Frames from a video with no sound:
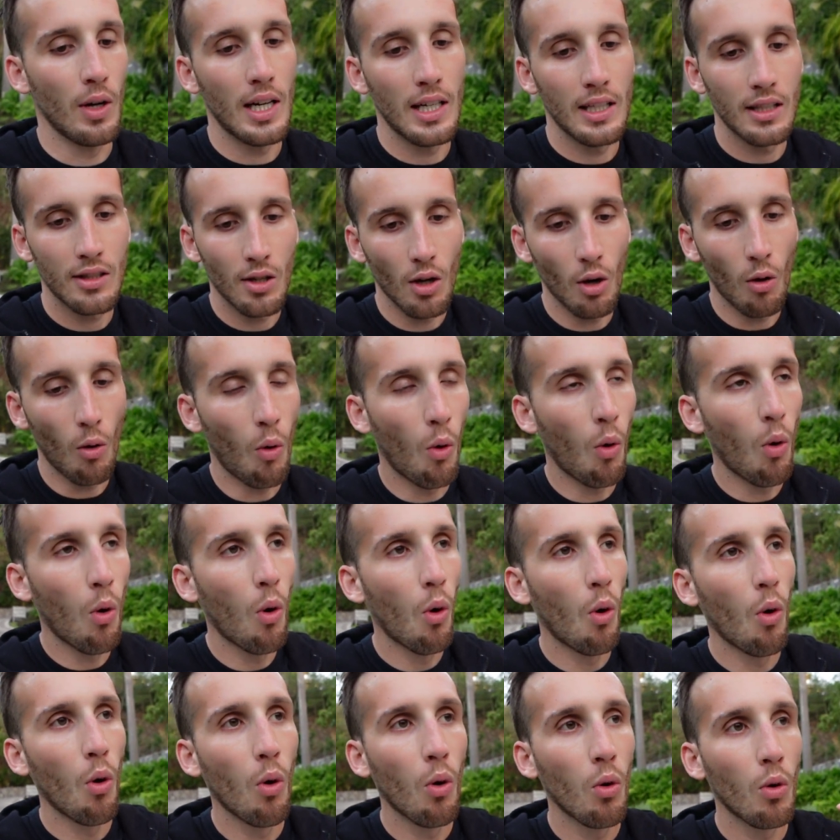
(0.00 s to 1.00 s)
into
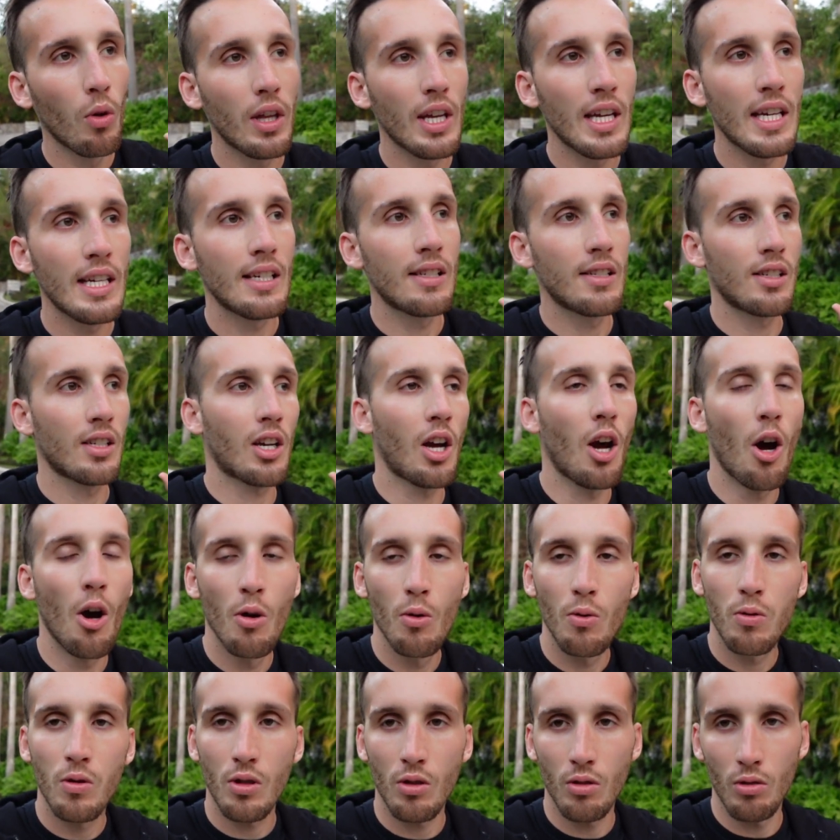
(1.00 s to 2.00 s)
all these
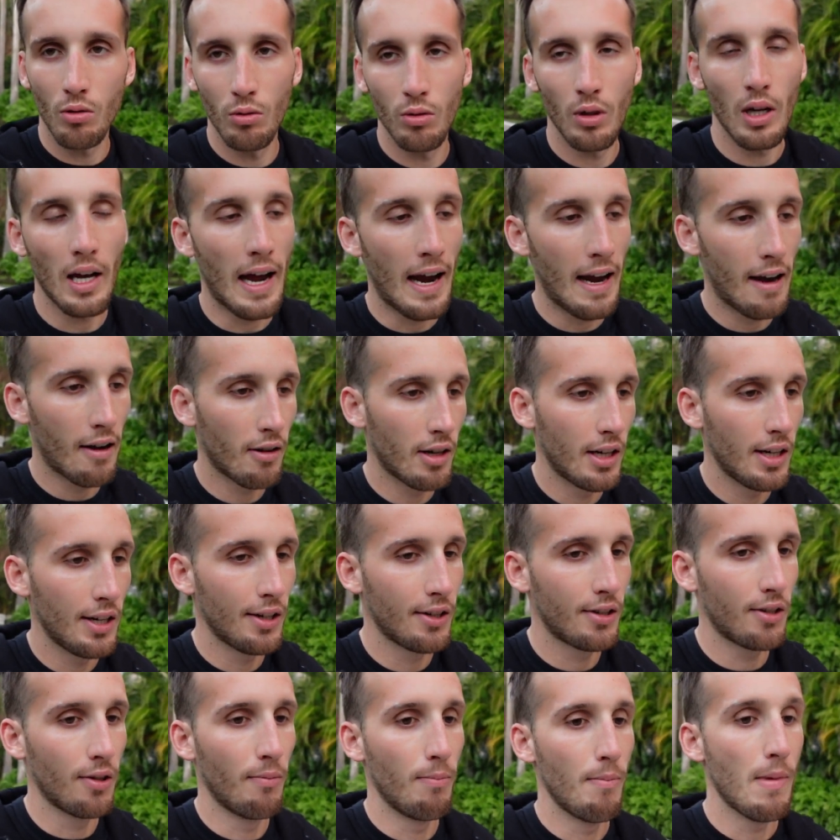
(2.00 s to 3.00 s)
coastal
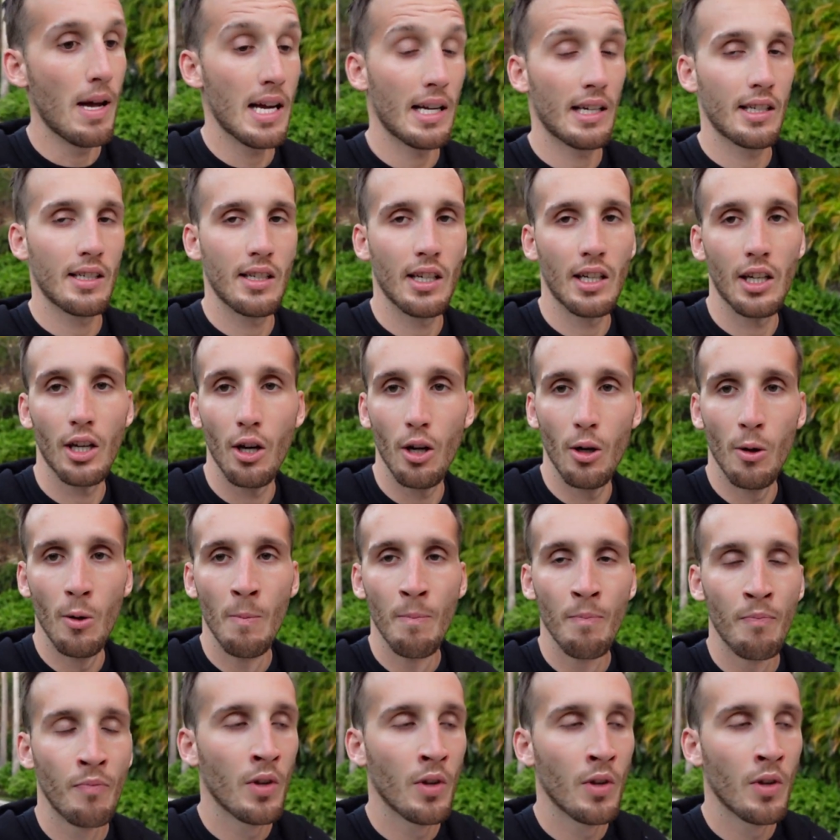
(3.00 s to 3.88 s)
areas of Mexico,